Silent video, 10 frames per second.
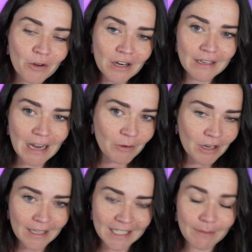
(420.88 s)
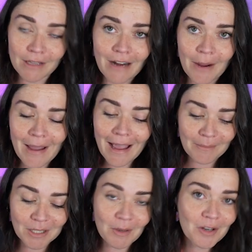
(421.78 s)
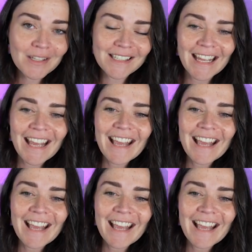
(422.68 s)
wanted this to be the right way up, to be honest.